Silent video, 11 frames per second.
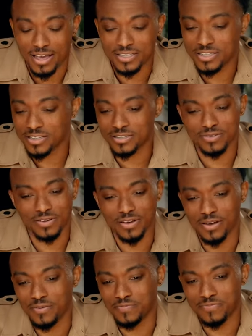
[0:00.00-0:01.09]
It's just
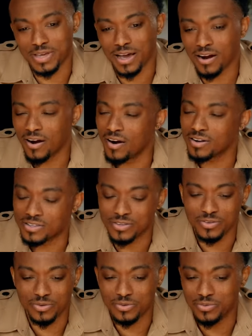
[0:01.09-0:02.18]
kind of hard
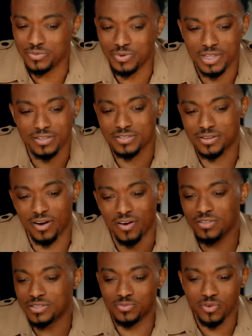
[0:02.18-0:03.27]
to when there's
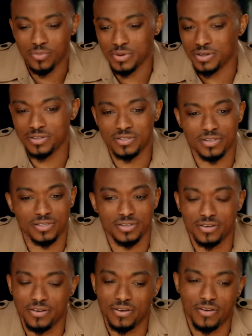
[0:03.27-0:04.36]
all these rumors
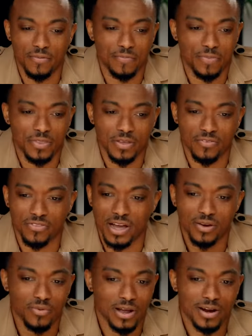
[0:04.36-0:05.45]

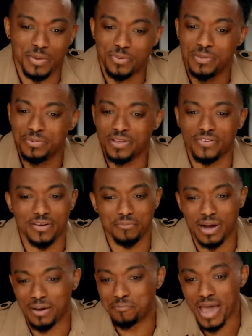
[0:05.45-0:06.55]
flying around. I mean, people have hit
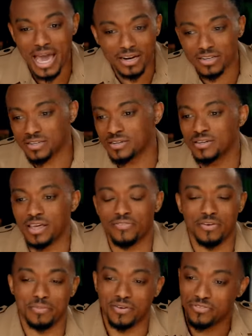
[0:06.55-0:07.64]
my manager,
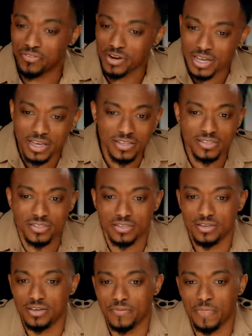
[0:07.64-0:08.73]
they've hit my friends.
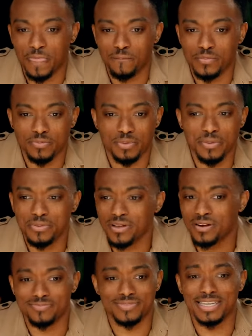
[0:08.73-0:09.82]
People
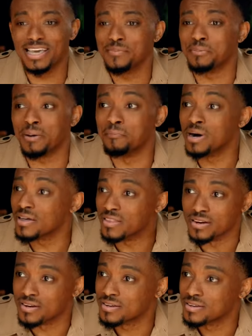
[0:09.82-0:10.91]
are DMing my
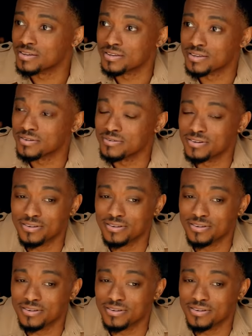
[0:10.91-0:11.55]
mother. Wow.